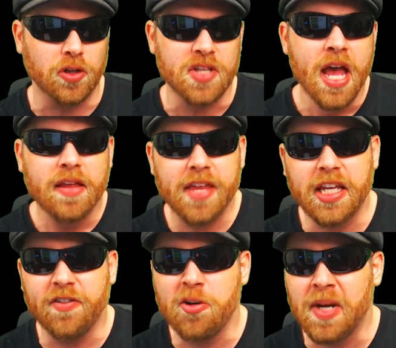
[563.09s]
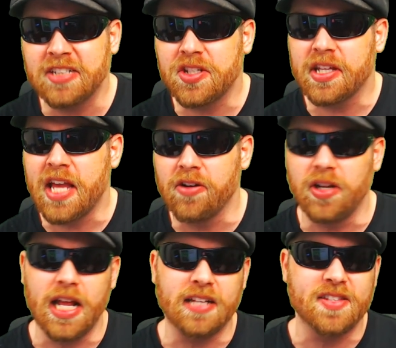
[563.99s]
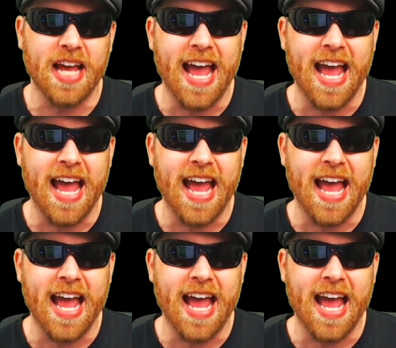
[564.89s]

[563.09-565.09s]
Thank you very much to the current lads that